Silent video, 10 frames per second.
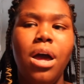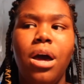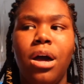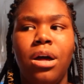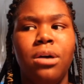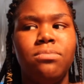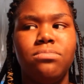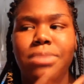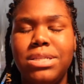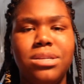Uh,
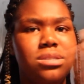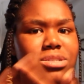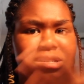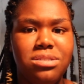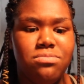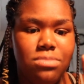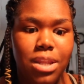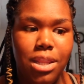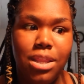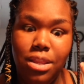my skin's just
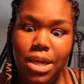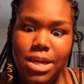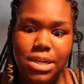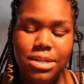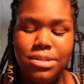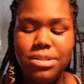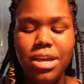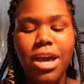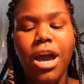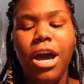it is
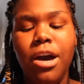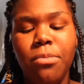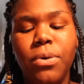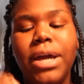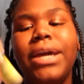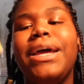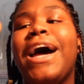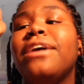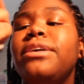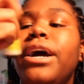um, but when I get
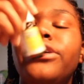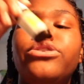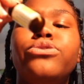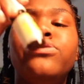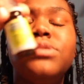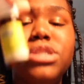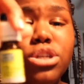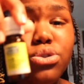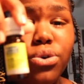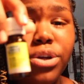acne I use
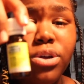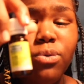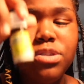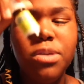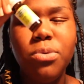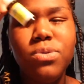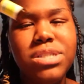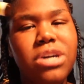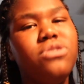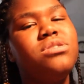tea tree oil which people will
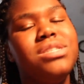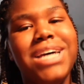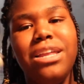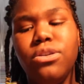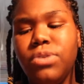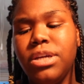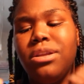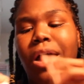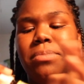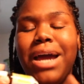tell you to dilute
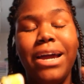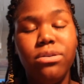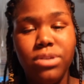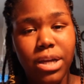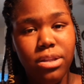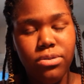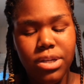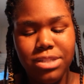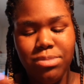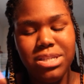it I mean I don't dilute
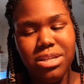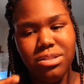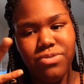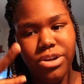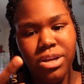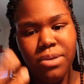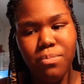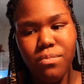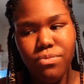it because my skin's very